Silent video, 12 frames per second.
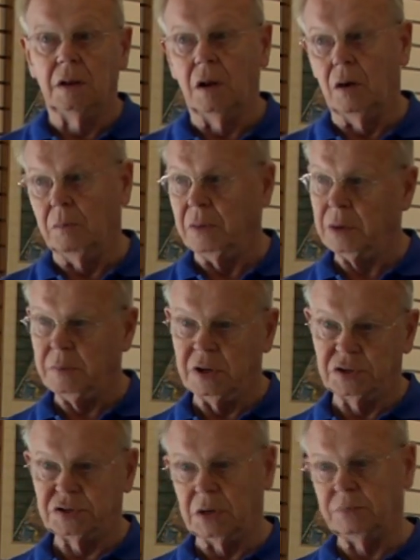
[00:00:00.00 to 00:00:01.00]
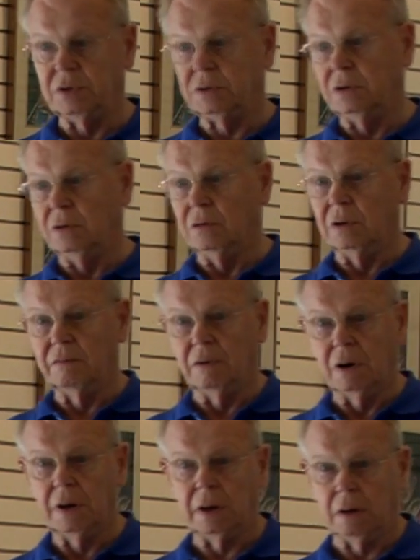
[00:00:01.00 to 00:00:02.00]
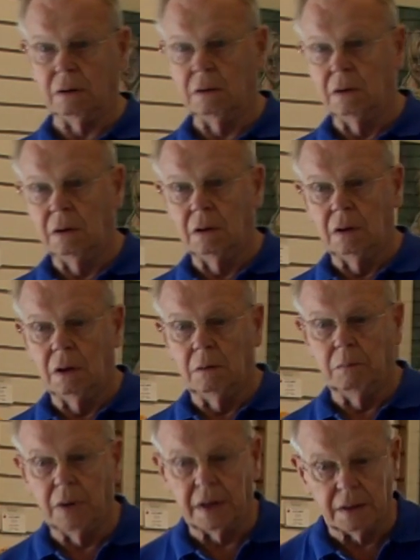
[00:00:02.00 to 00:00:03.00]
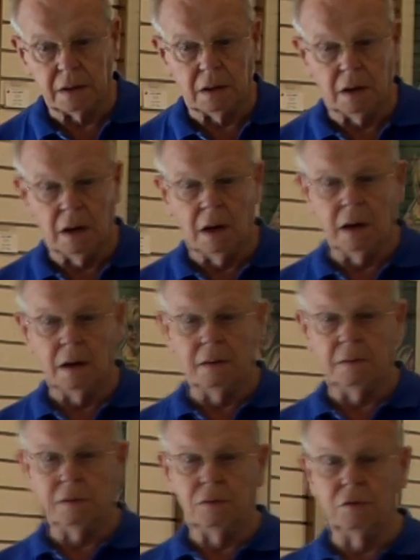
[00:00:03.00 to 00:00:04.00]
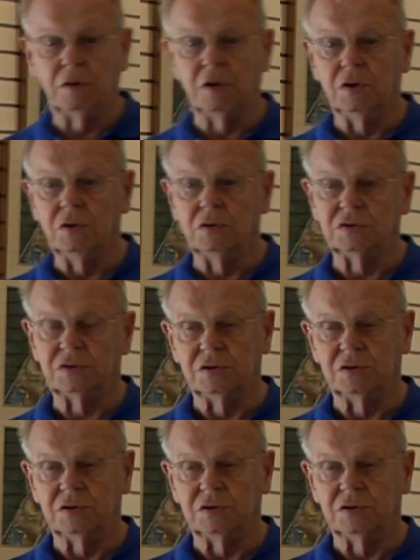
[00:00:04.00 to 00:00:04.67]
Now, maybe a subject you don't even like, but you can use.